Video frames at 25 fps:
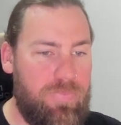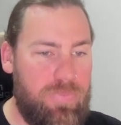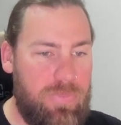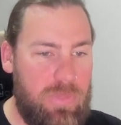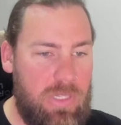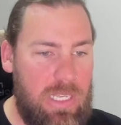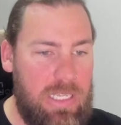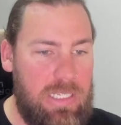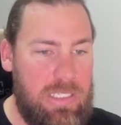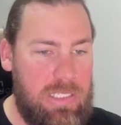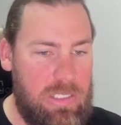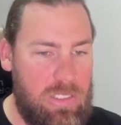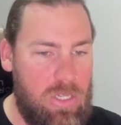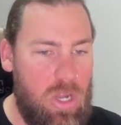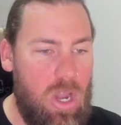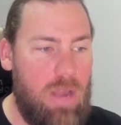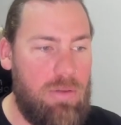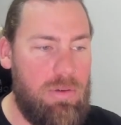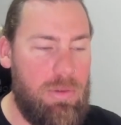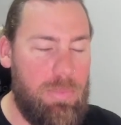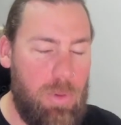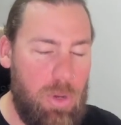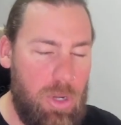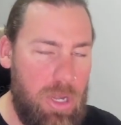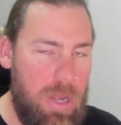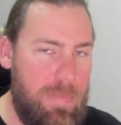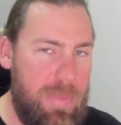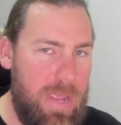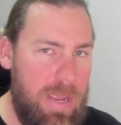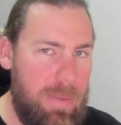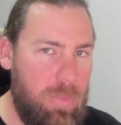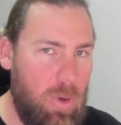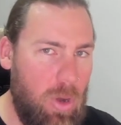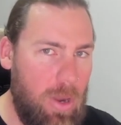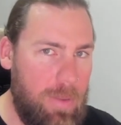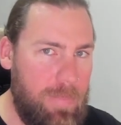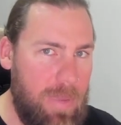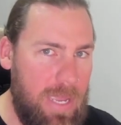It's time to put your big
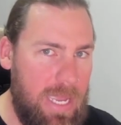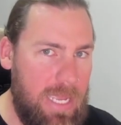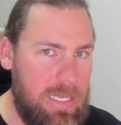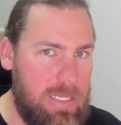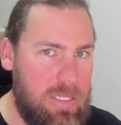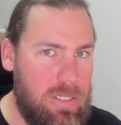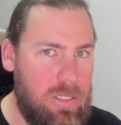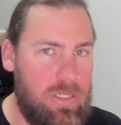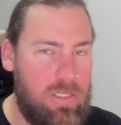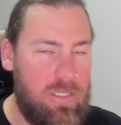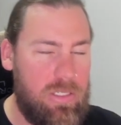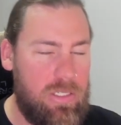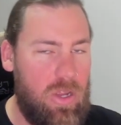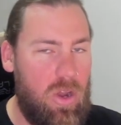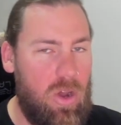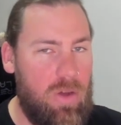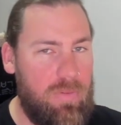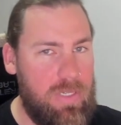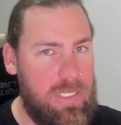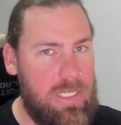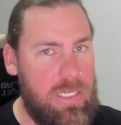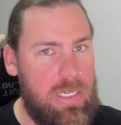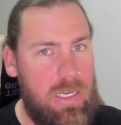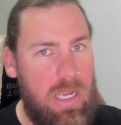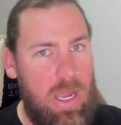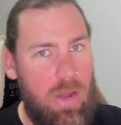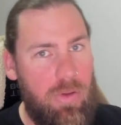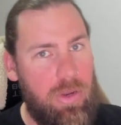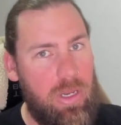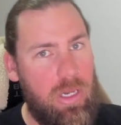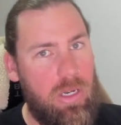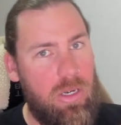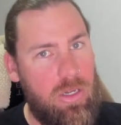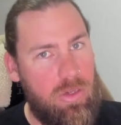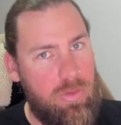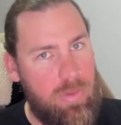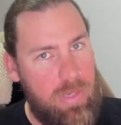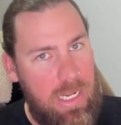boy pants on. So obviously, going
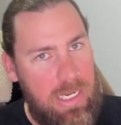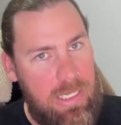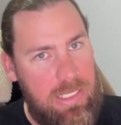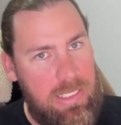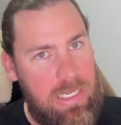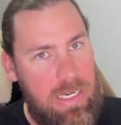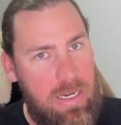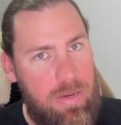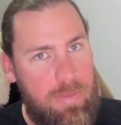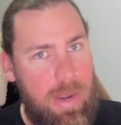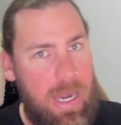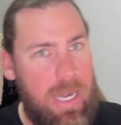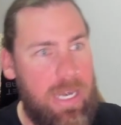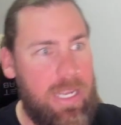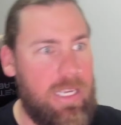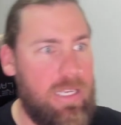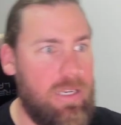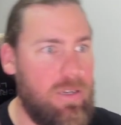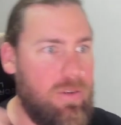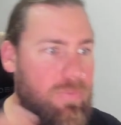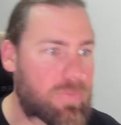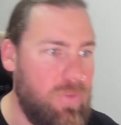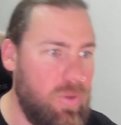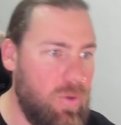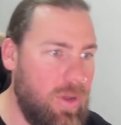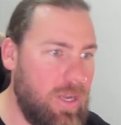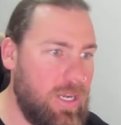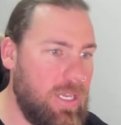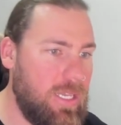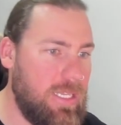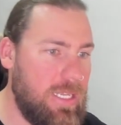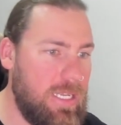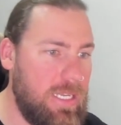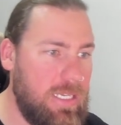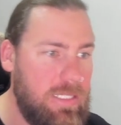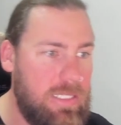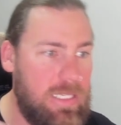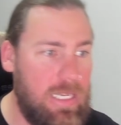along with that cinematic and a few other
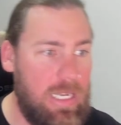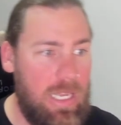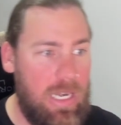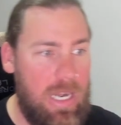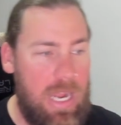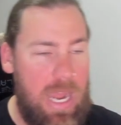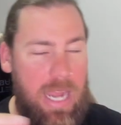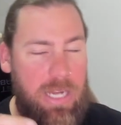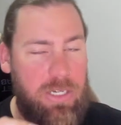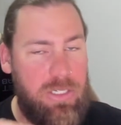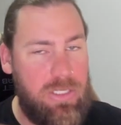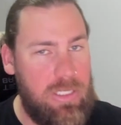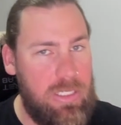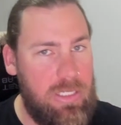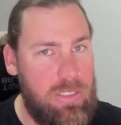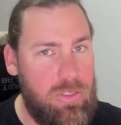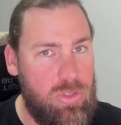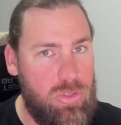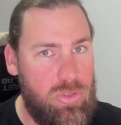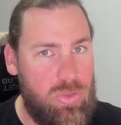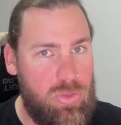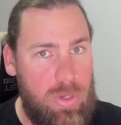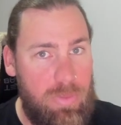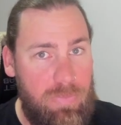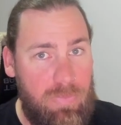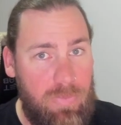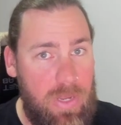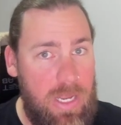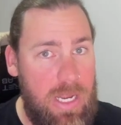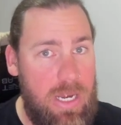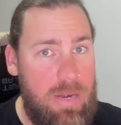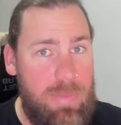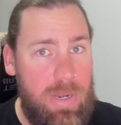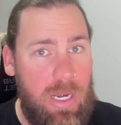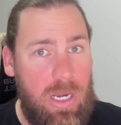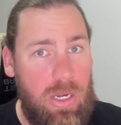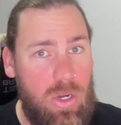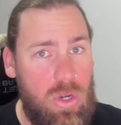things, they're going to actually drip feed
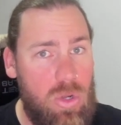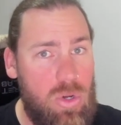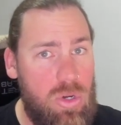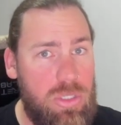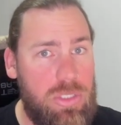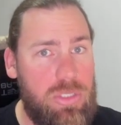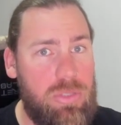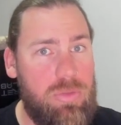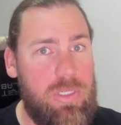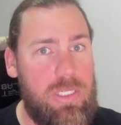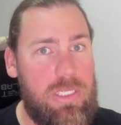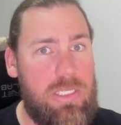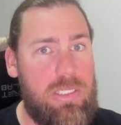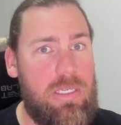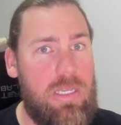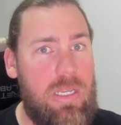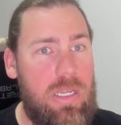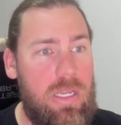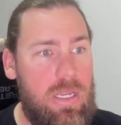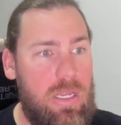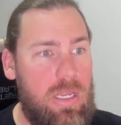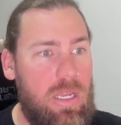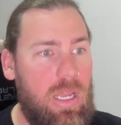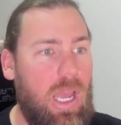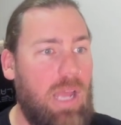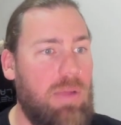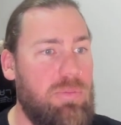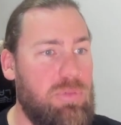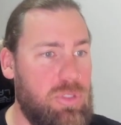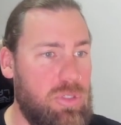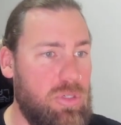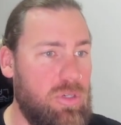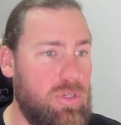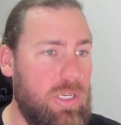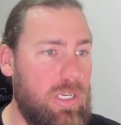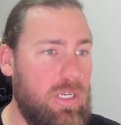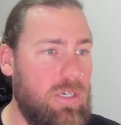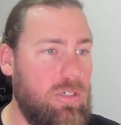a bit of lore to us. I'm
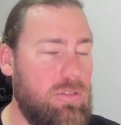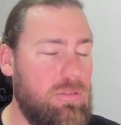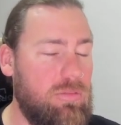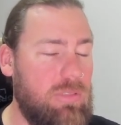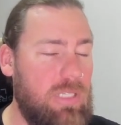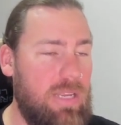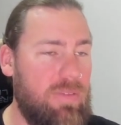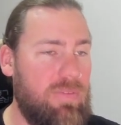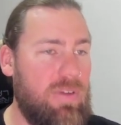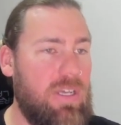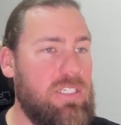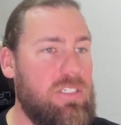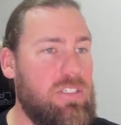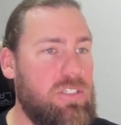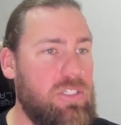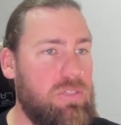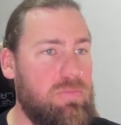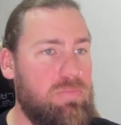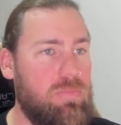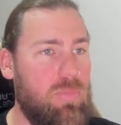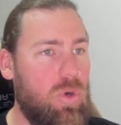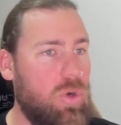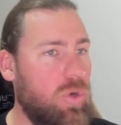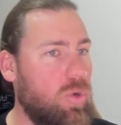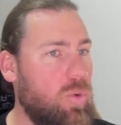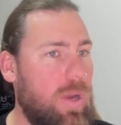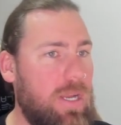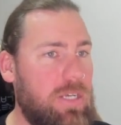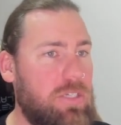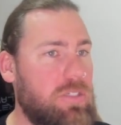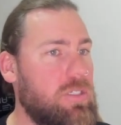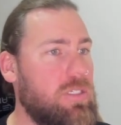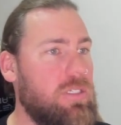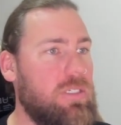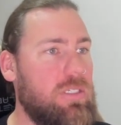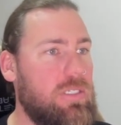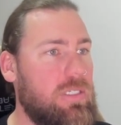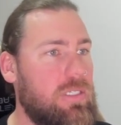sure that it will give us just more
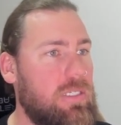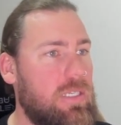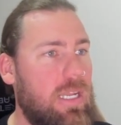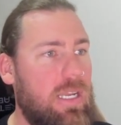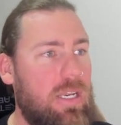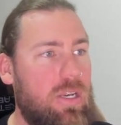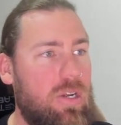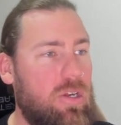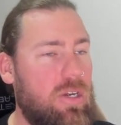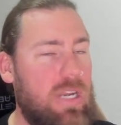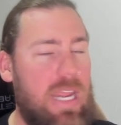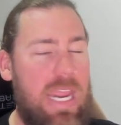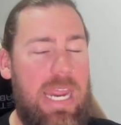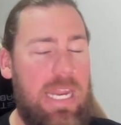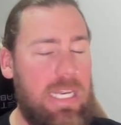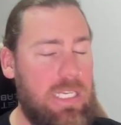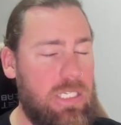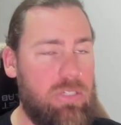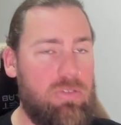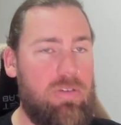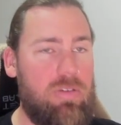questions and not answer